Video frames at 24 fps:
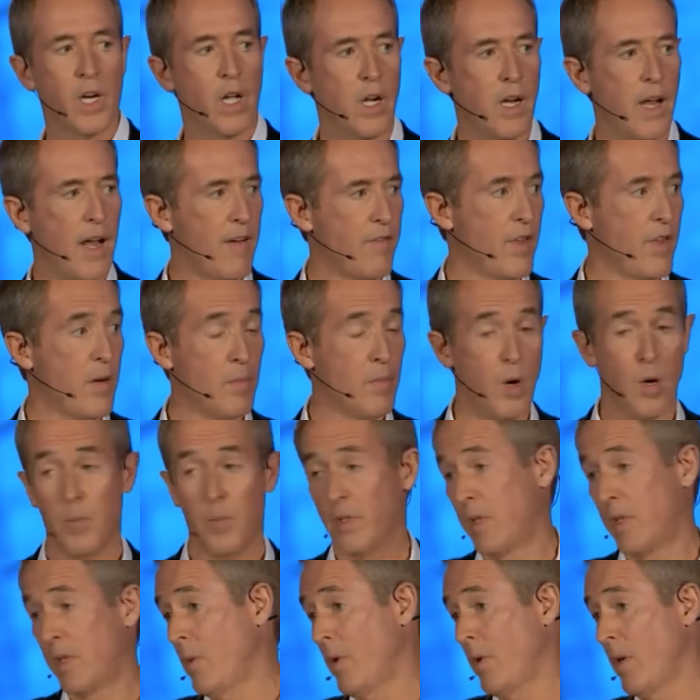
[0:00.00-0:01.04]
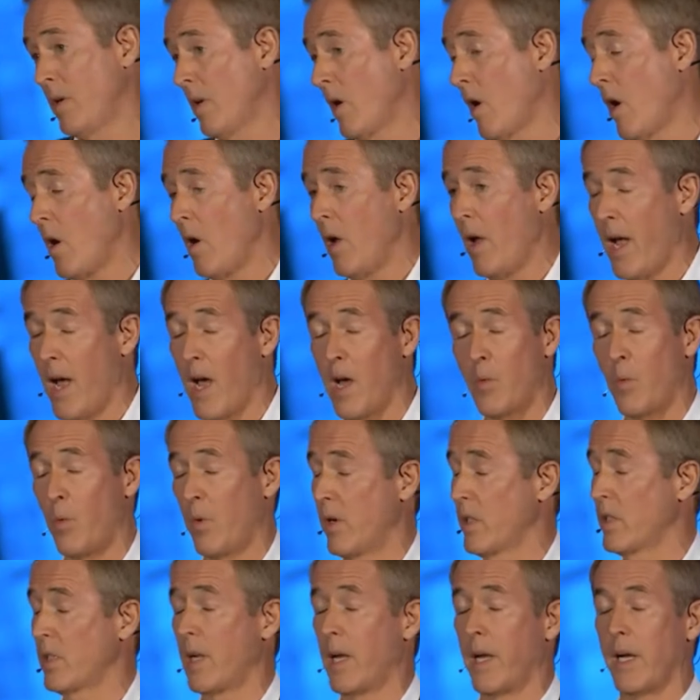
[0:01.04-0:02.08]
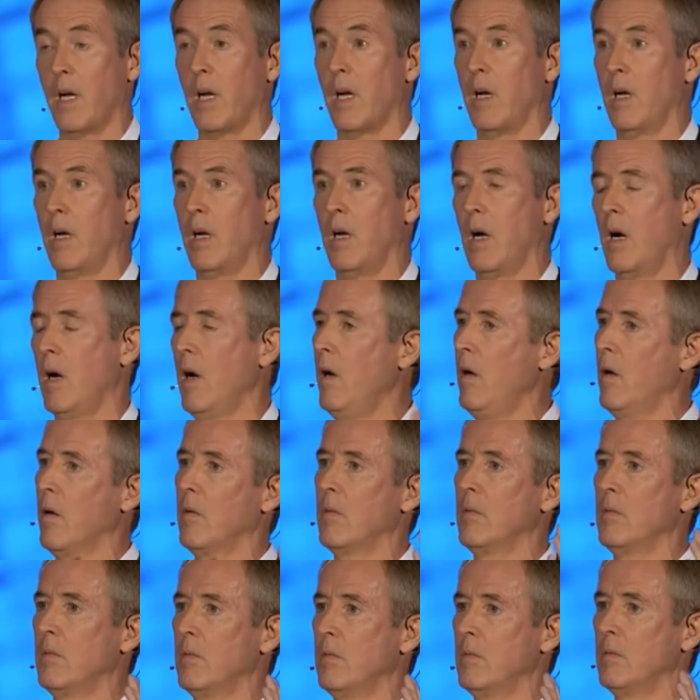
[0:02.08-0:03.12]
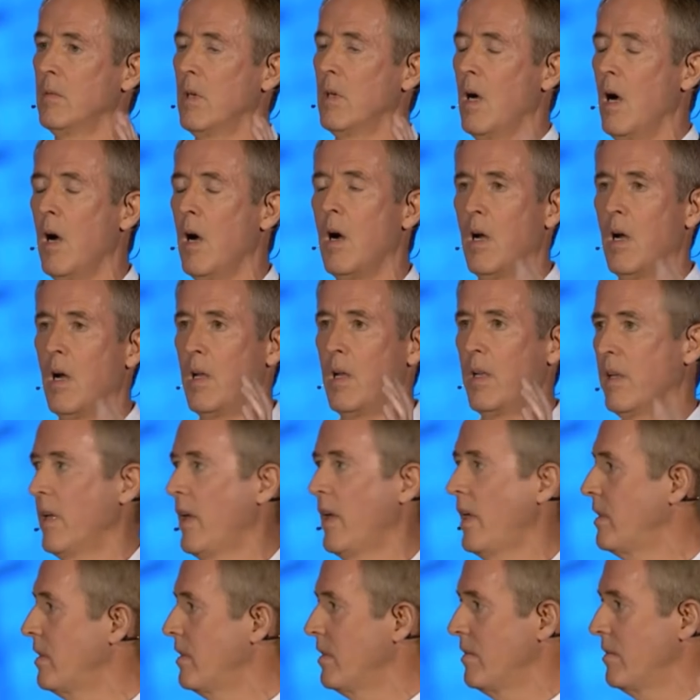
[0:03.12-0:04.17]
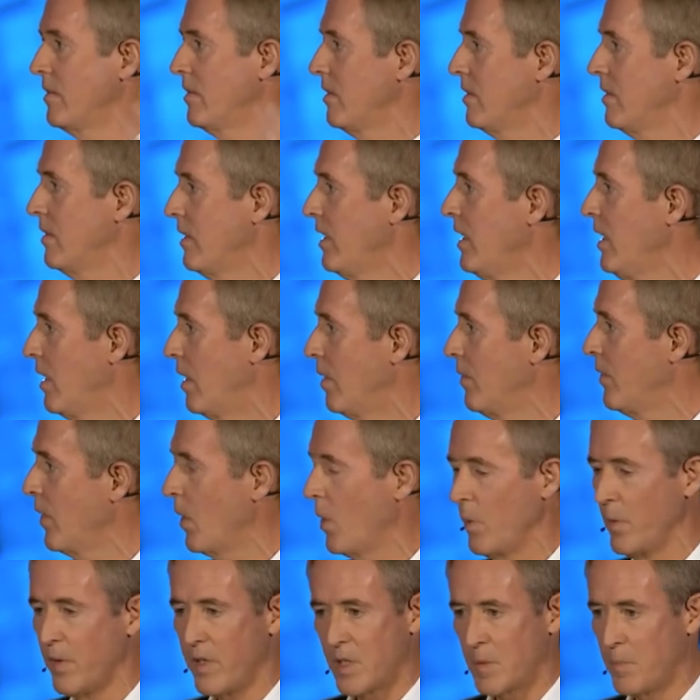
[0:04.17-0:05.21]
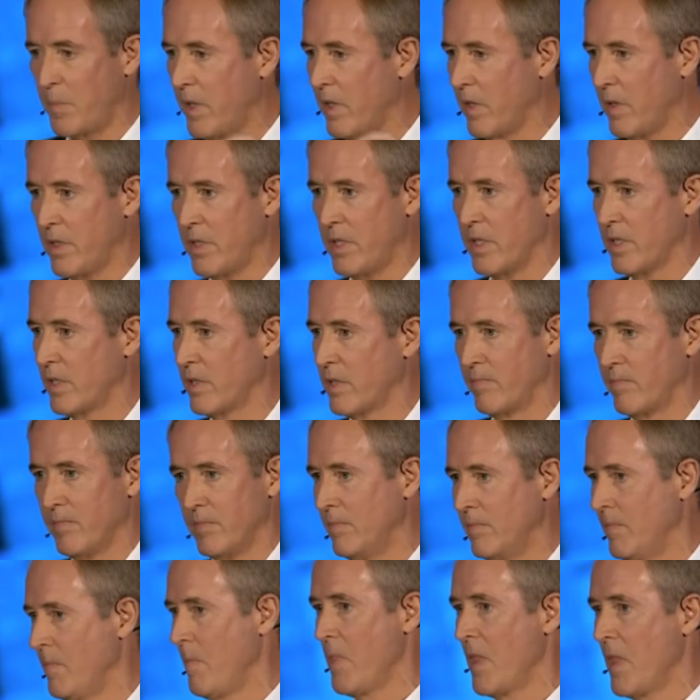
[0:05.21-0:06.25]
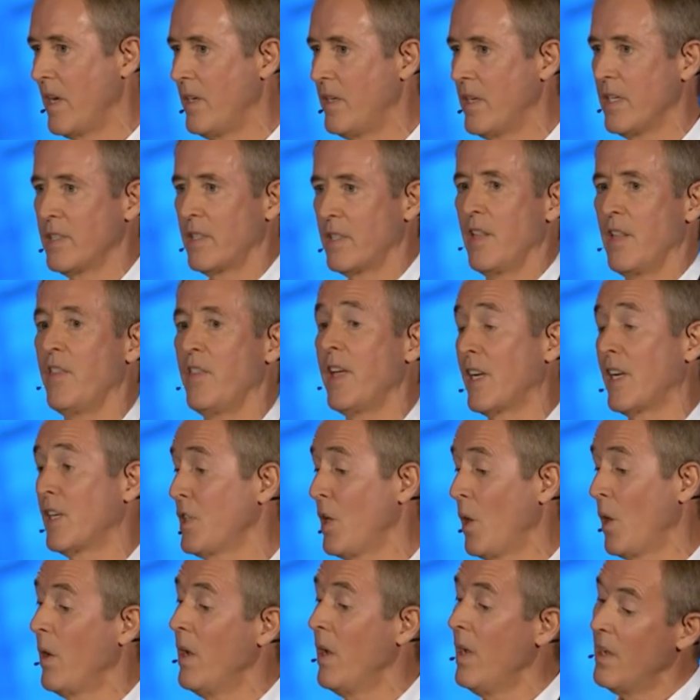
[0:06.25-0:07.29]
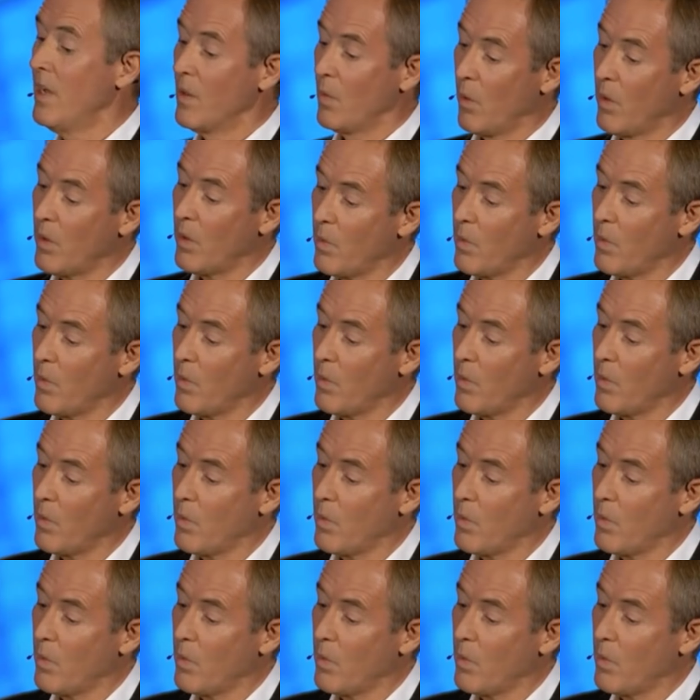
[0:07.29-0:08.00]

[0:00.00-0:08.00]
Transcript: And I have that moment that we all had where it's like, oh, oh you know, the Holy Spirit just does that thing. So one way.